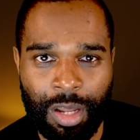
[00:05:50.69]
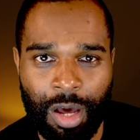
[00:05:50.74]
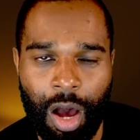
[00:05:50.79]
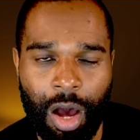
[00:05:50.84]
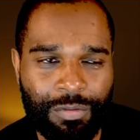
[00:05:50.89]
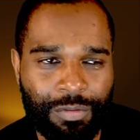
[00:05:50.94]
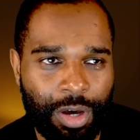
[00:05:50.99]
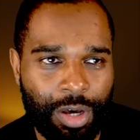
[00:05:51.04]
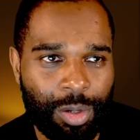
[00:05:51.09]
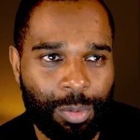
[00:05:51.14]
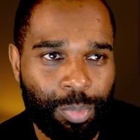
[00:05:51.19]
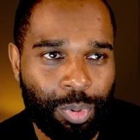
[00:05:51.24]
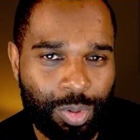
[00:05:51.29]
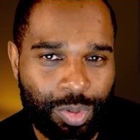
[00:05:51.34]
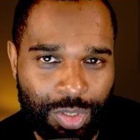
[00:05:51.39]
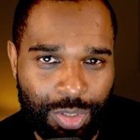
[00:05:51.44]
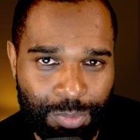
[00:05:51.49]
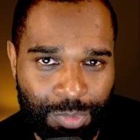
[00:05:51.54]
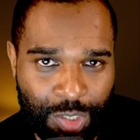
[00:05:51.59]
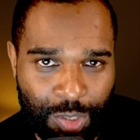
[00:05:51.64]
I've got to put
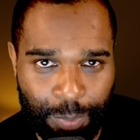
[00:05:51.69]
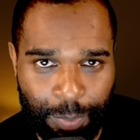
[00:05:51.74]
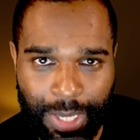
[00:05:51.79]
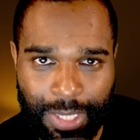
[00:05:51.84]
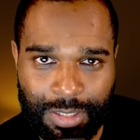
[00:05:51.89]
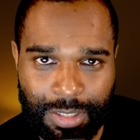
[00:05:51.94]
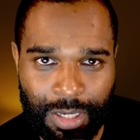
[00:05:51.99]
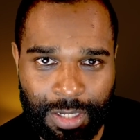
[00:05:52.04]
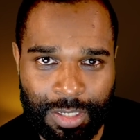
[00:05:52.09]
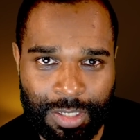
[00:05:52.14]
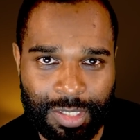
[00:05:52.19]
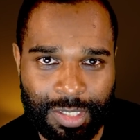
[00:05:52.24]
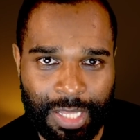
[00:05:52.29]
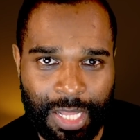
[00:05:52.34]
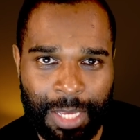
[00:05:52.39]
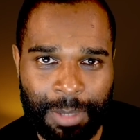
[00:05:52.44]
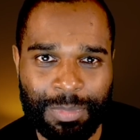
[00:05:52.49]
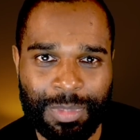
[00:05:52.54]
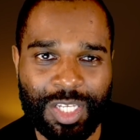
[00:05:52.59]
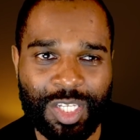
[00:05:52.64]
some respect on his
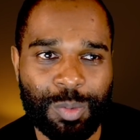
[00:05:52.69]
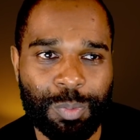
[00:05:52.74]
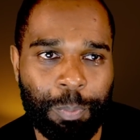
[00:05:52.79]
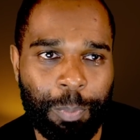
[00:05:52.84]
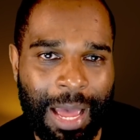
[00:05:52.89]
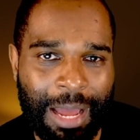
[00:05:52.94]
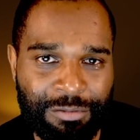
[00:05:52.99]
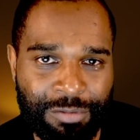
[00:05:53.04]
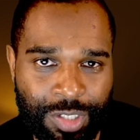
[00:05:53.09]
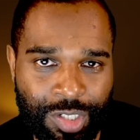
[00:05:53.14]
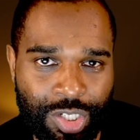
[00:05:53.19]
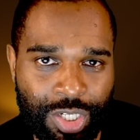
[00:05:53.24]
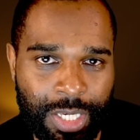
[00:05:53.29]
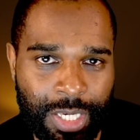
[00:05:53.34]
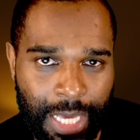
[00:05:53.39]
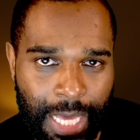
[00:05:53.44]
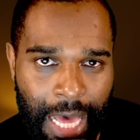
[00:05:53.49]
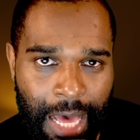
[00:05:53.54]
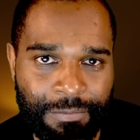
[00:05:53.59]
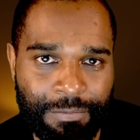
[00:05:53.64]
name. Disparaging
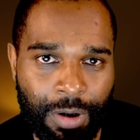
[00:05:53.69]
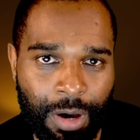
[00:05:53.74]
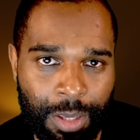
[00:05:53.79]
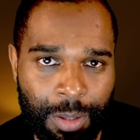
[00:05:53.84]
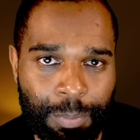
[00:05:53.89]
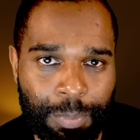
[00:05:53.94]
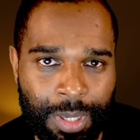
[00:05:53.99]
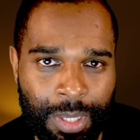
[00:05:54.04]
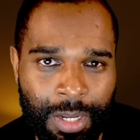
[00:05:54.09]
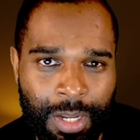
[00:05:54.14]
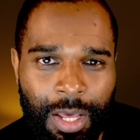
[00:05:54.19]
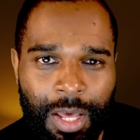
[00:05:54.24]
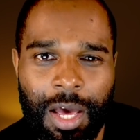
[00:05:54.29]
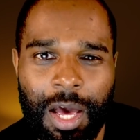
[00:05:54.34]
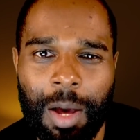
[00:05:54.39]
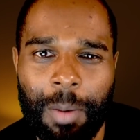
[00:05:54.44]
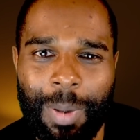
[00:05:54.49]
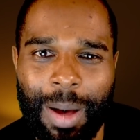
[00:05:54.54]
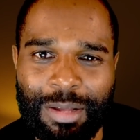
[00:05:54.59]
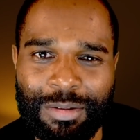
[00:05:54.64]
have I been
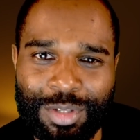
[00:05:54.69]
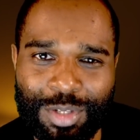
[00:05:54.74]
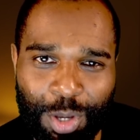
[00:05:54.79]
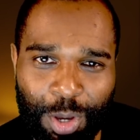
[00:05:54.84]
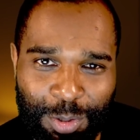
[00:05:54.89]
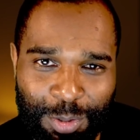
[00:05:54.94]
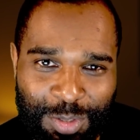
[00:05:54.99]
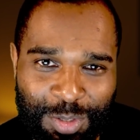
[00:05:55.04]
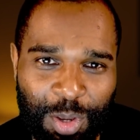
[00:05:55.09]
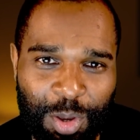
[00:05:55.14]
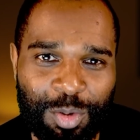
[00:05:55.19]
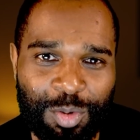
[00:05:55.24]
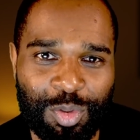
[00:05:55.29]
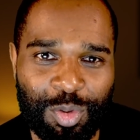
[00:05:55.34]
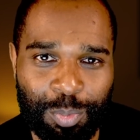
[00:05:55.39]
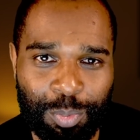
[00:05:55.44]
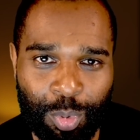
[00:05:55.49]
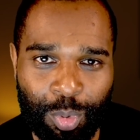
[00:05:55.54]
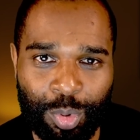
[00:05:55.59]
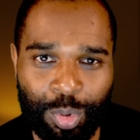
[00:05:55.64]
about Toto the
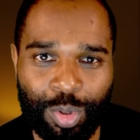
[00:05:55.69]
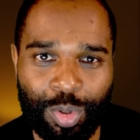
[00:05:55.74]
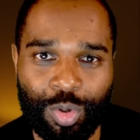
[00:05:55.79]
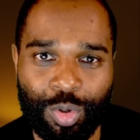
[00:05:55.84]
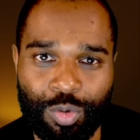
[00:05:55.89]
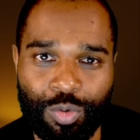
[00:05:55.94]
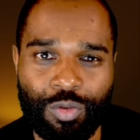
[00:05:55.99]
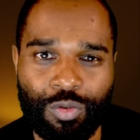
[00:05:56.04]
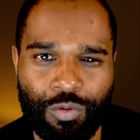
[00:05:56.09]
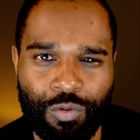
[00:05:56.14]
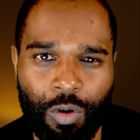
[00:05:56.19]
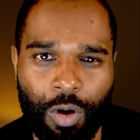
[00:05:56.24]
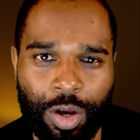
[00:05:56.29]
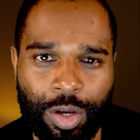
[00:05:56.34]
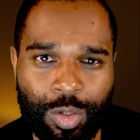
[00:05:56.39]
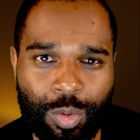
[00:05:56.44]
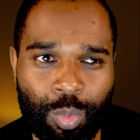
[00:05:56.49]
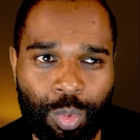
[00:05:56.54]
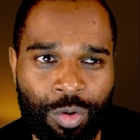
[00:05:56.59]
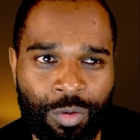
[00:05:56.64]
boy who
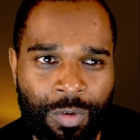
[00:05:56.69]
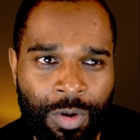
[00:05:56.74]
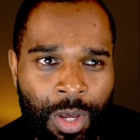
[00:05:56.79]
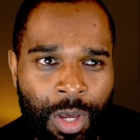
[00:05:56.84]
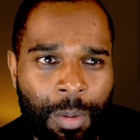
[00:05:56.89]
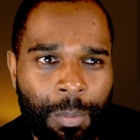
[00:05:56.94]
cried wolf.